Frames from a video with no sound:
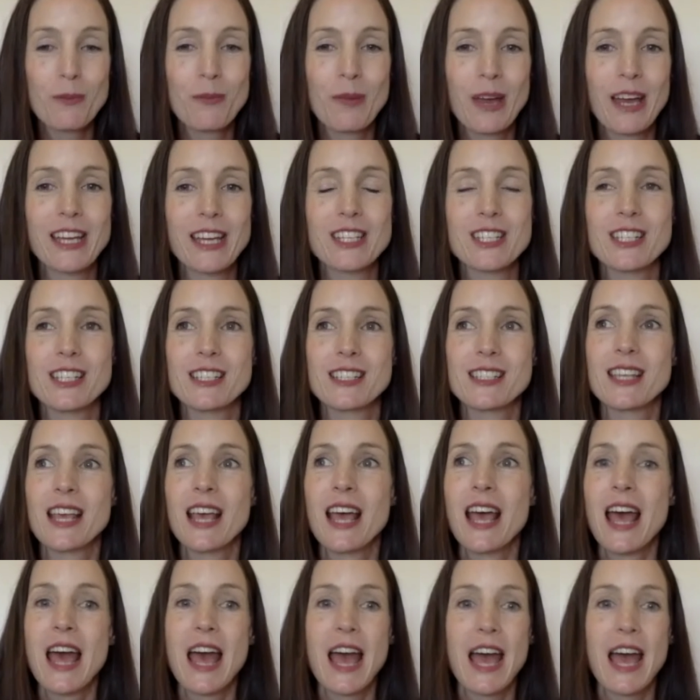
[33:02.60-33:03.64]
pages.
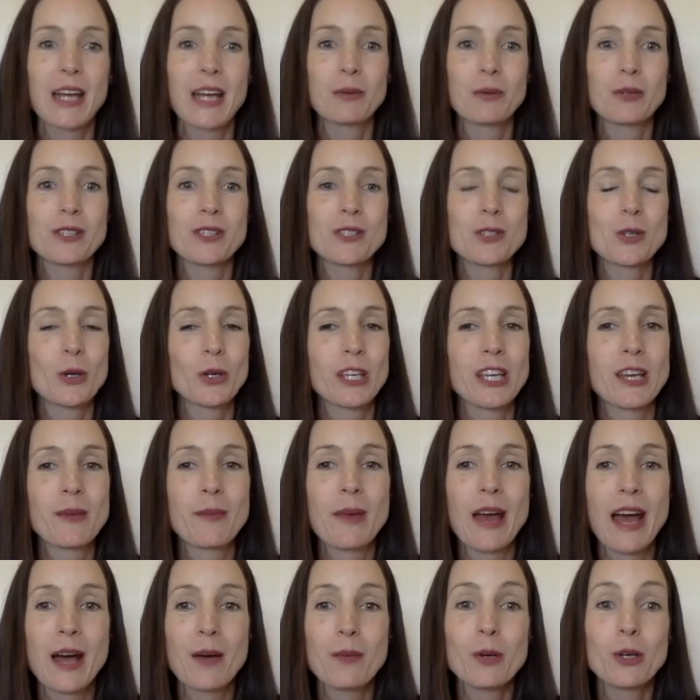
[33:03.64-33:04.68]
And it was talking
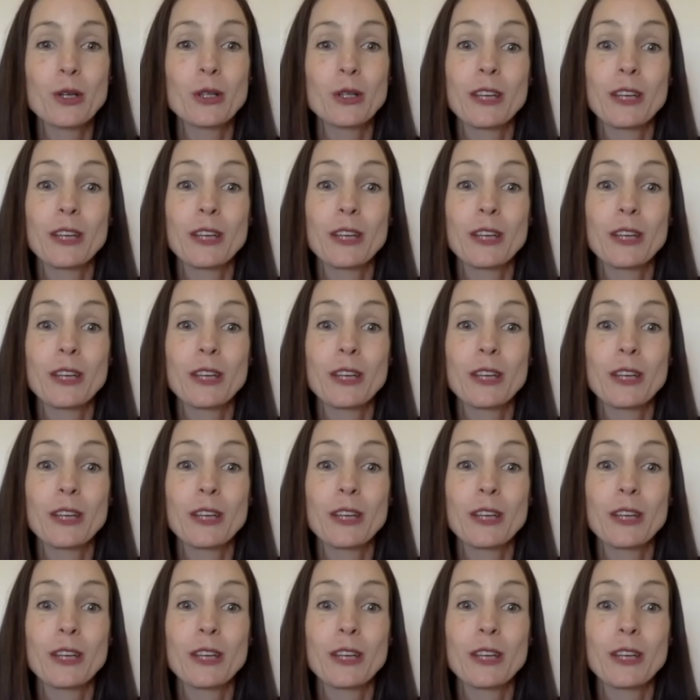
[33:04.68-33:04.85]
about, well,